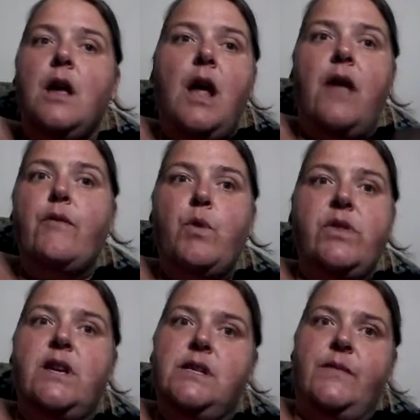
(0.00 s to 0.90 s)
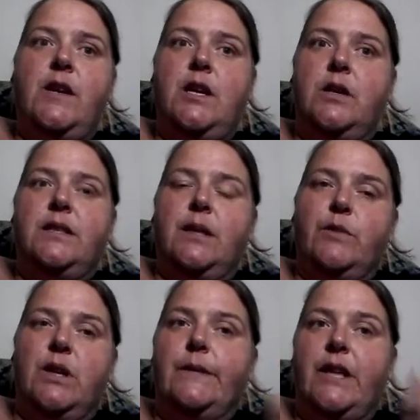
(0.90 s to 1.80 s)
Even with these videos,
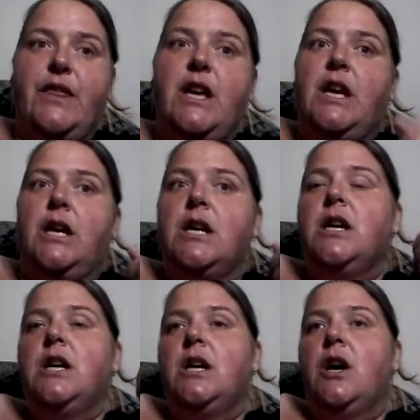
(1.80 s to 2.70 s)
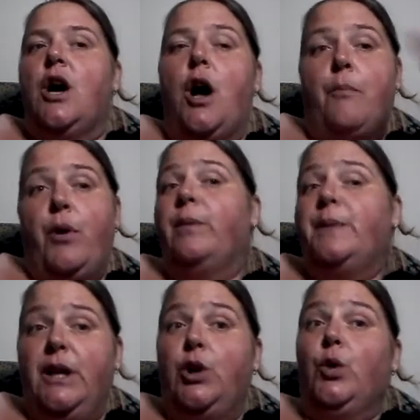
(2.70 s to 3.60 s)
sometimes I think I'm
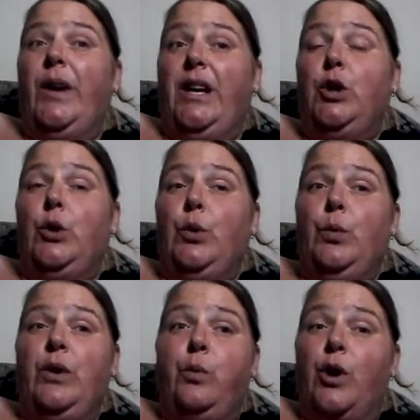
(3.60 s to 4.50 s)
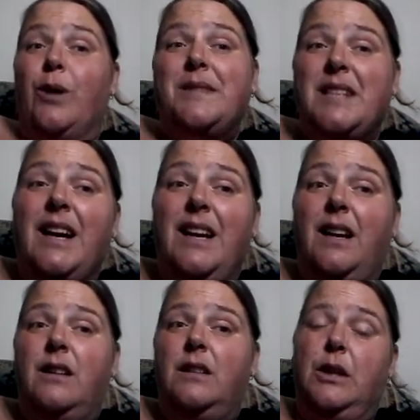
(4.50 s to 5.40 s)
probably annoying you with what I'm
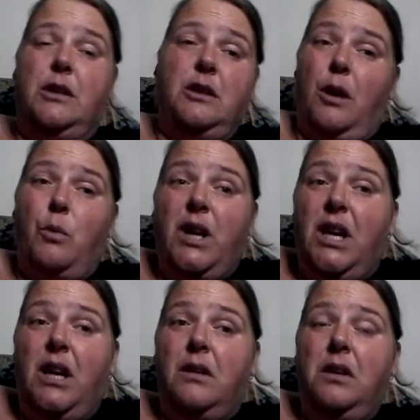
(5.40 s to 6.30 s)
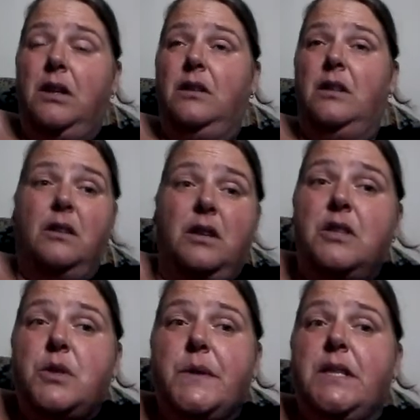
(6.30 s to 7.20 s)
saying. You don't want to hear it. You're not
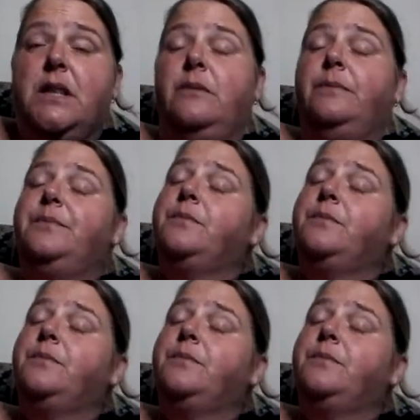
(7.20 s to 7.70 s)
interested.